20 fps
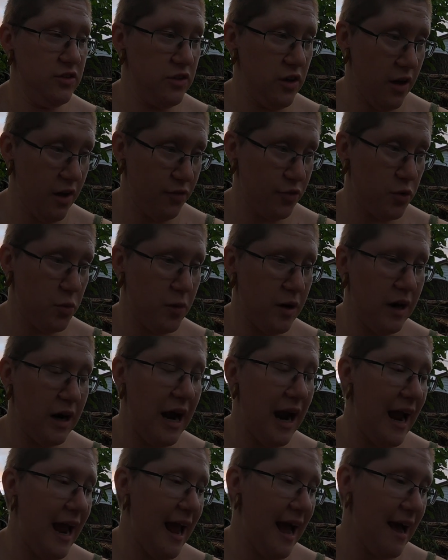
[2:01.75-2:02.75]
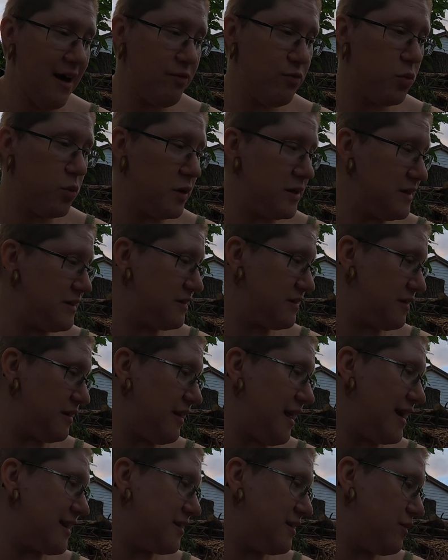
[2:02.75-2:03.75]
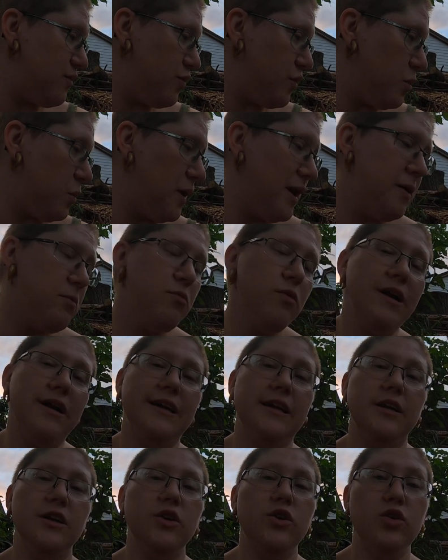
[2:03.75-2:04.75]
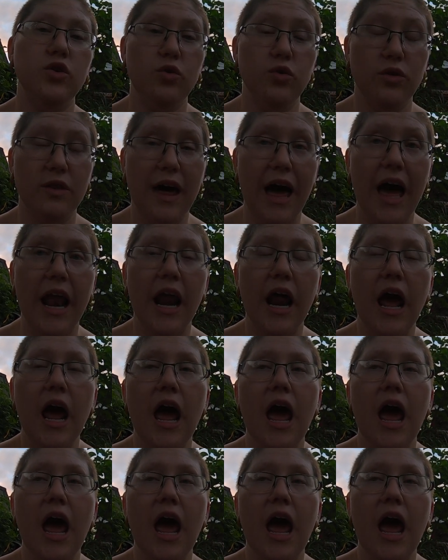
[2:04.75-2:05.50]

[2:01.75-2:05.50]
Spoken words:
software. I have one selected for when I'm ready to do that.